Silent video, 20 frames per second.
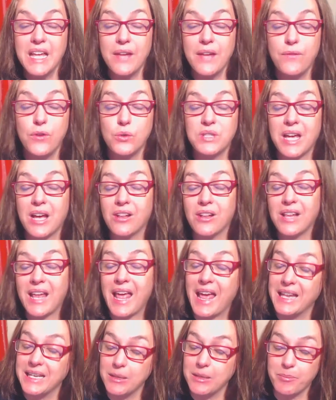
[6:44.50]
if you tell
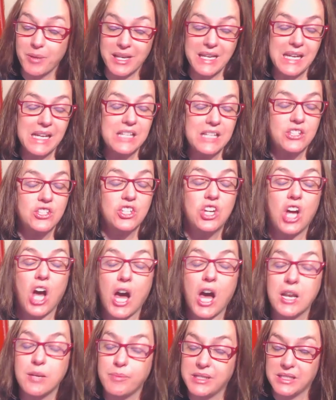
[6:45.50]
anybody, it's
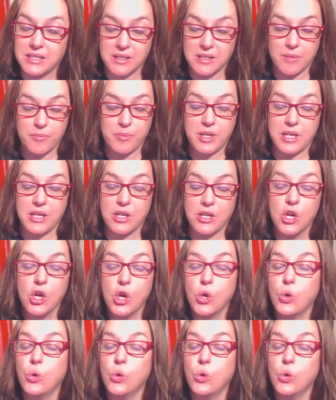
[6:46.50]
got to be somebody